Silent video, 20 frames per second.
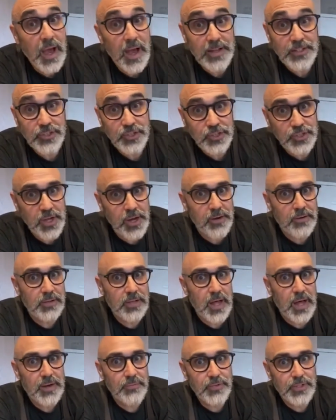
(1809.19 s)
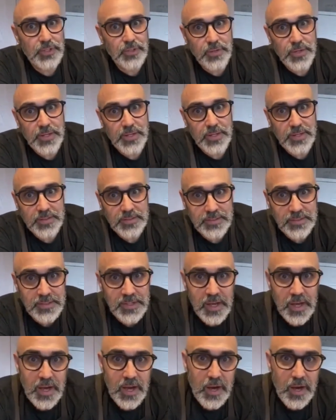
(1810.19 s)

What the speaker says: and share a lot of ingredients.